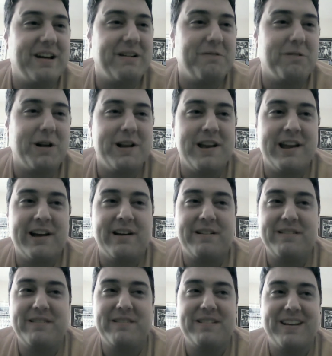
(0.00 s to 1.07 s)
rundown,
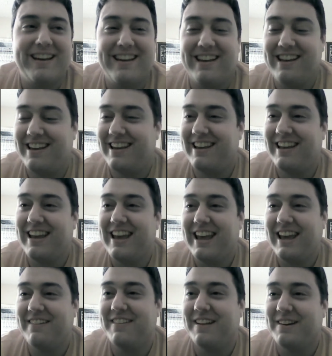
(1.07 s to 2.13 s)

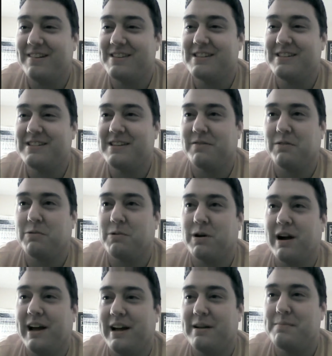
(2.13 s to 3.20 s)
even though it's Civil War
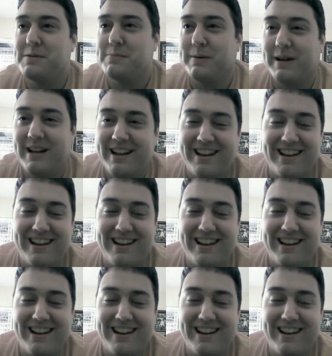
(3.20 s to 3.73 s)
items, but